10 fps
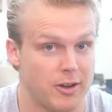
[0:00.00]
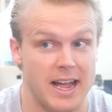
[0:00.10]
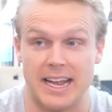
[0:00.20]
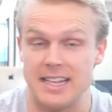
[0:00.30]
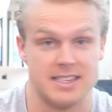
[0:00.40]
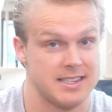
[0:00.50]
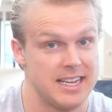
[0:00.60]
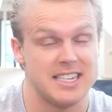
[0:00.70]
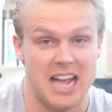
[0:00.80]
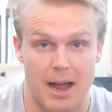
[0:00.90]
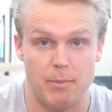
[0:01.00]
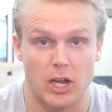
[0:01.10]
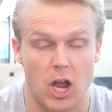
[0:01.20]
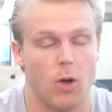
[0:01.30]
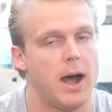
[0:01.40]
Like, it's it's time to
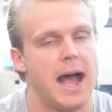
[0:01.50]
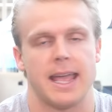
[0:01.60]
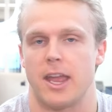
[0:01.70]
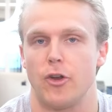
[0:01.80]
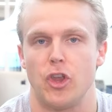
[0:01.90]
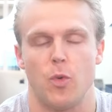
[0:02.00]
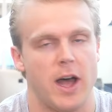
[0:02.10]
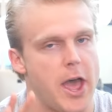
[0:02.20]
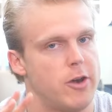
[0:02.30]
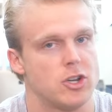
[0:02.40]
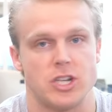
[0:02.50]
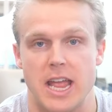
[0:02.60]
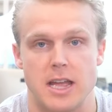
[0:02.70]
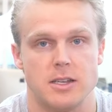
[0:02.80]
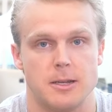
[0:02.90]
go. I hear you. I
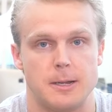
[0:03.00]
understand.